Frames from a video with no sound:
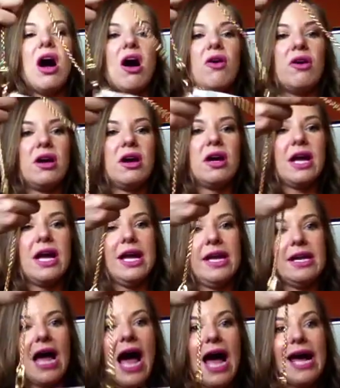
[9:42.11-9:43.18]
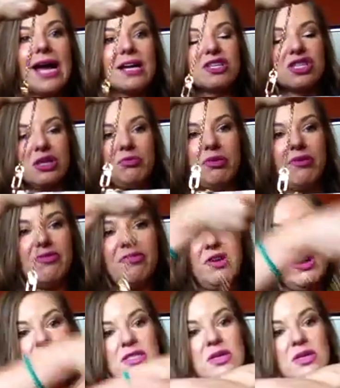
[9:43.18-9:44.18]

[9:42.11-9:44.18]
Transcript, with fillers: hour and I actually prefer